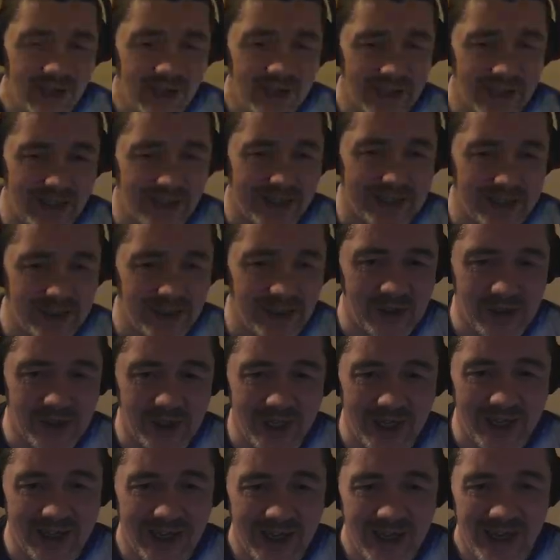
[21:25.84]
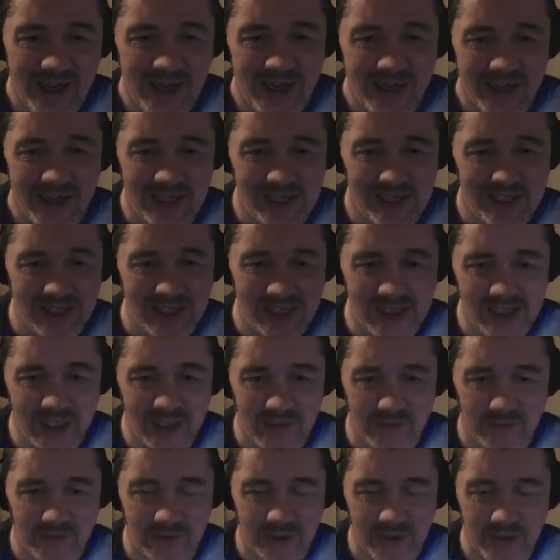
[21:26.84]
There, so that's easy
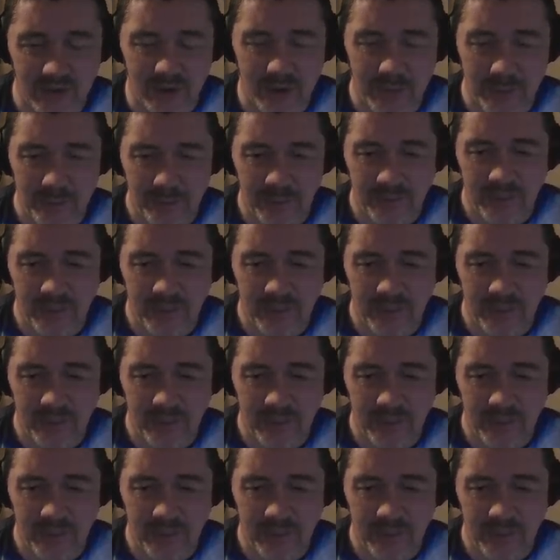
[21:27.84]
enough to do.